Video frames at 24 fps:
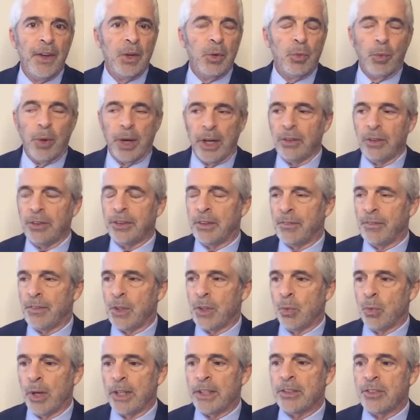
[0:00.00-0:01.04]
Well, if you
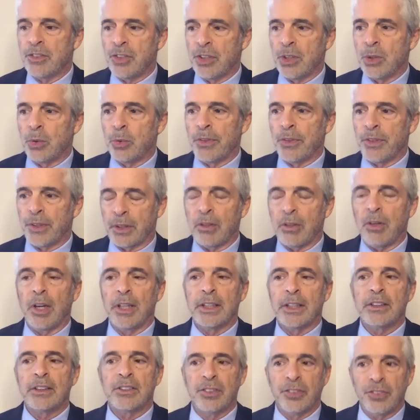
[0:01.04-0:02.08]
want to deal with a
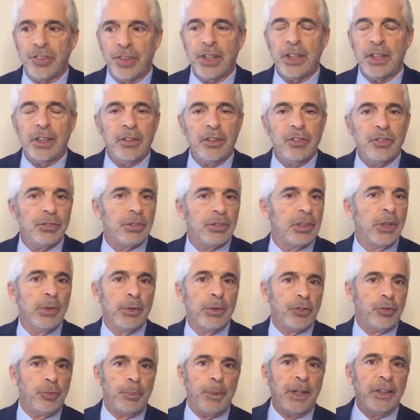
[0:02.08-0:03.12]
chronic disease,
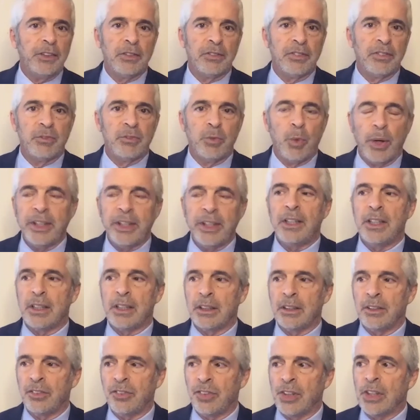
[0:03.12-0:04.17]
irrespective of what it
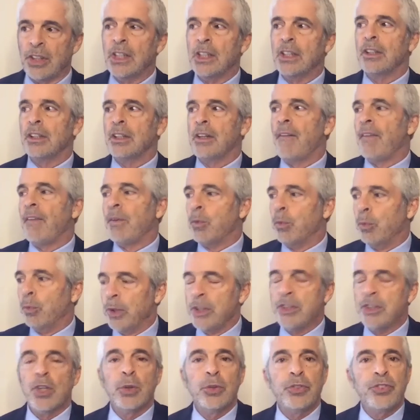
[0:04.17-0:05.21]
is,
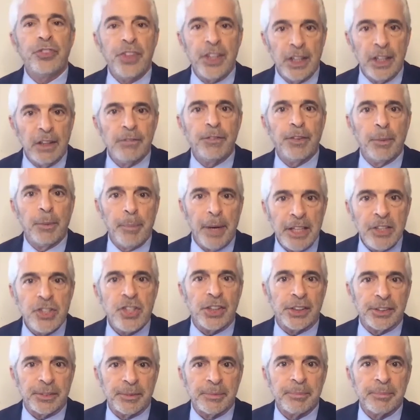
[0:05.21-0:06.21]
reduce the inflammation.